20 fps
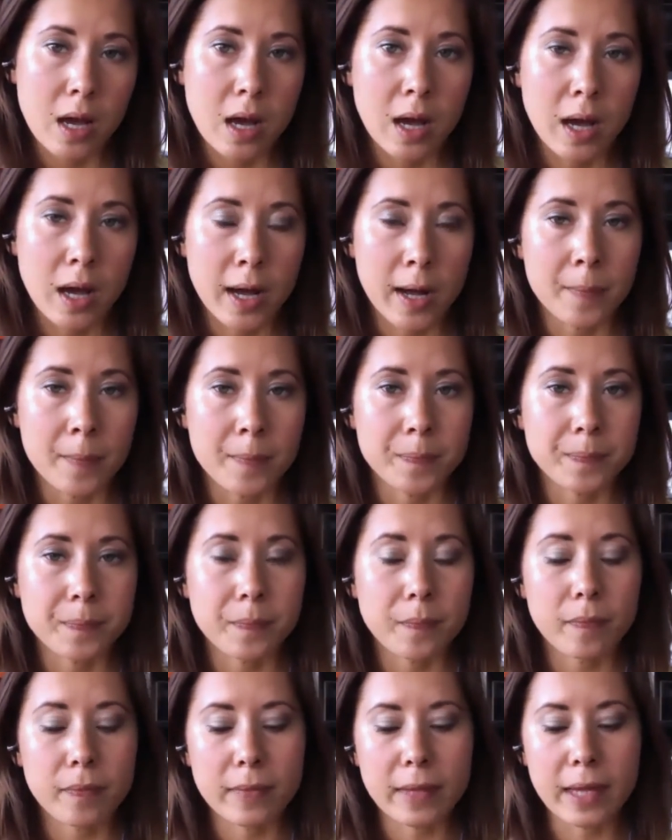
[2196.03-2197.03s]
And
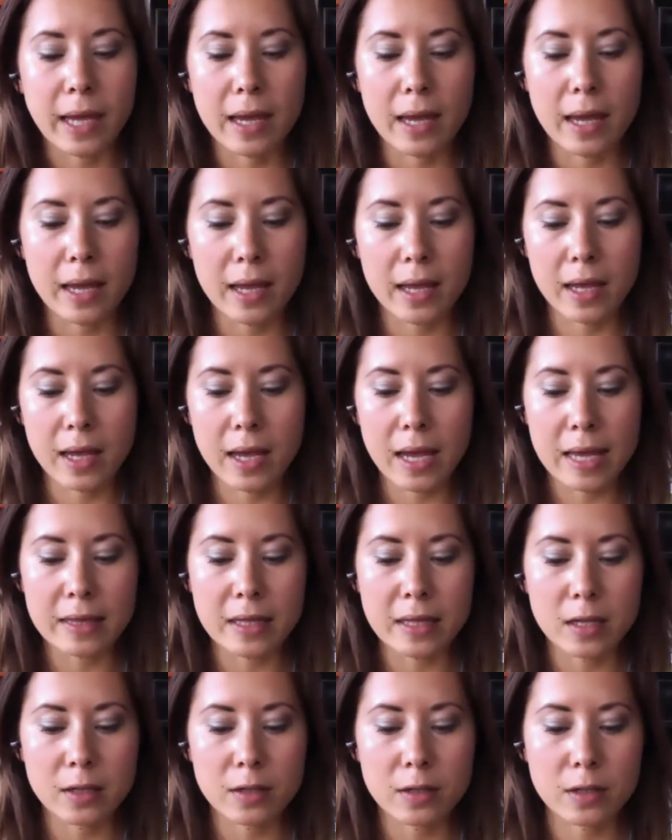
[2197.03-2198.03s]

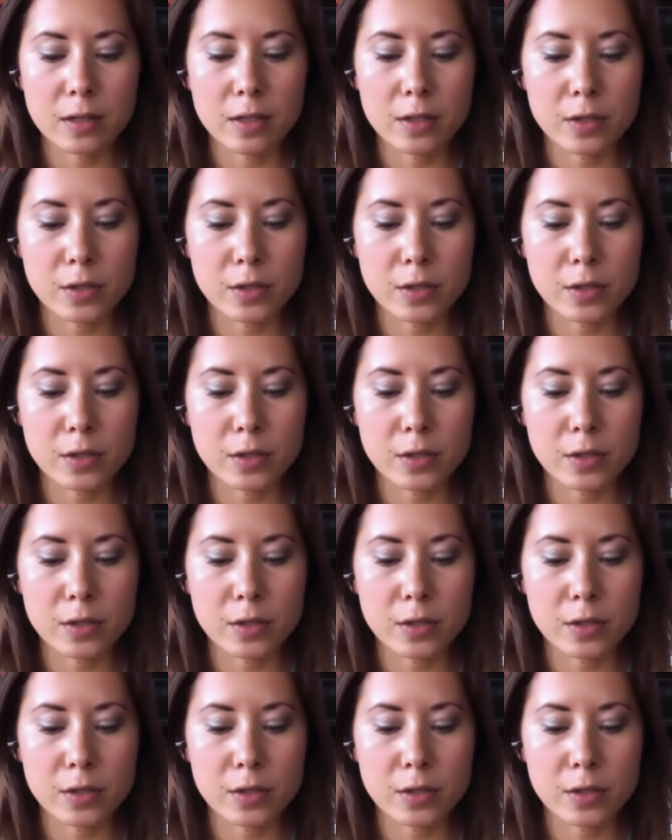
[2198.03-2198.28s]
then,